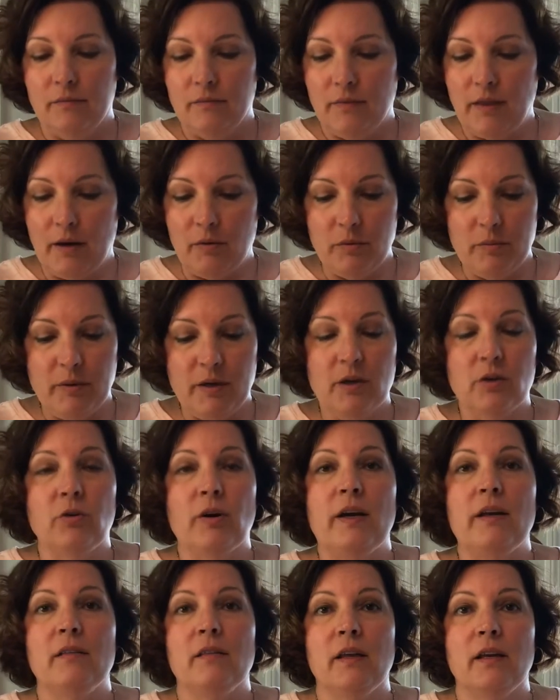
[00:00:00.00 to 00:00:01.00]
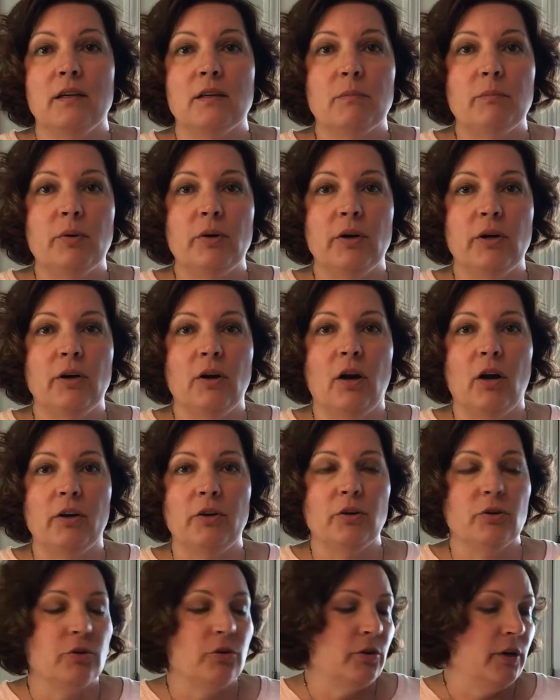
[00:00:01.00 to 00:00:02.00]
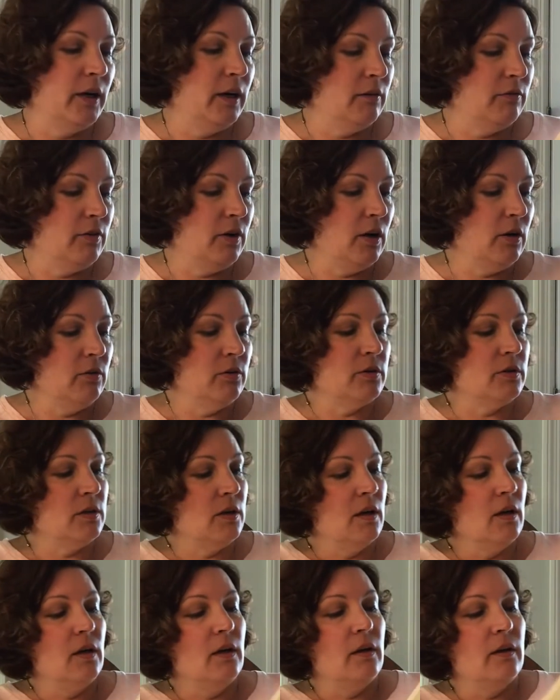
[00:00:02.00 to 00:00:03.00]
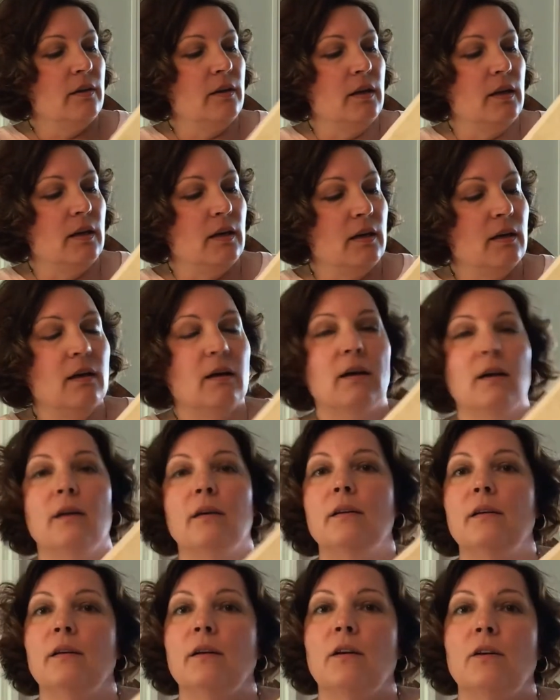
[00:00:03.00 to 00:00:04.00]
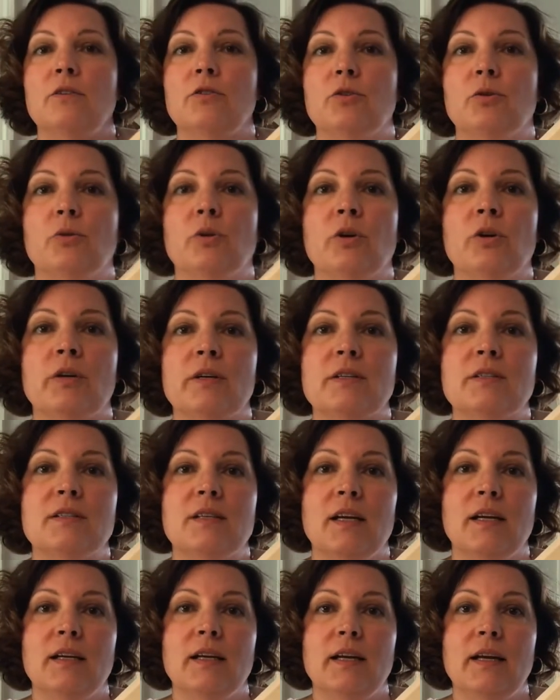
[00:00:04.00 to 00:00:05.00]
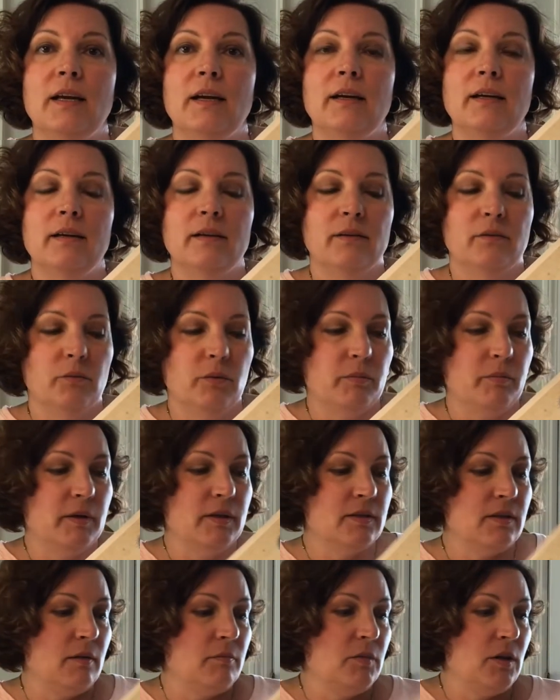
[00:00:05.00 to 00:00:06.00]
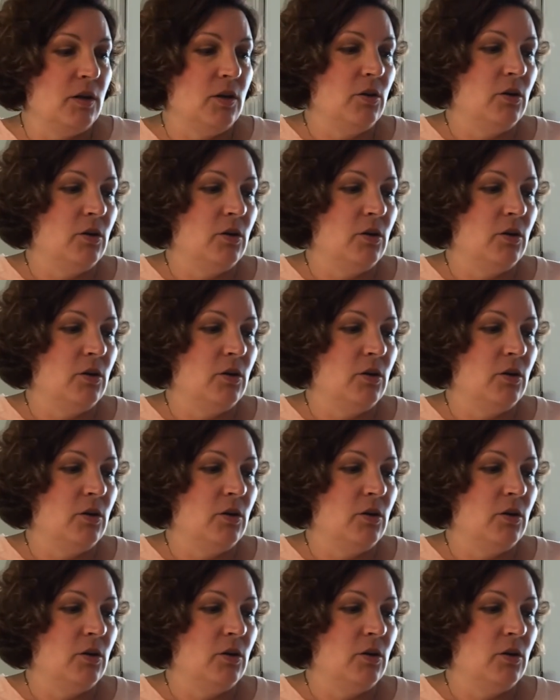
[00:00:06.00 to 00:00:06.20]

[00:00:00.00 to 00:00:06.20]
That would be a great thing to put on your creative notes. The Dürer insignia would be something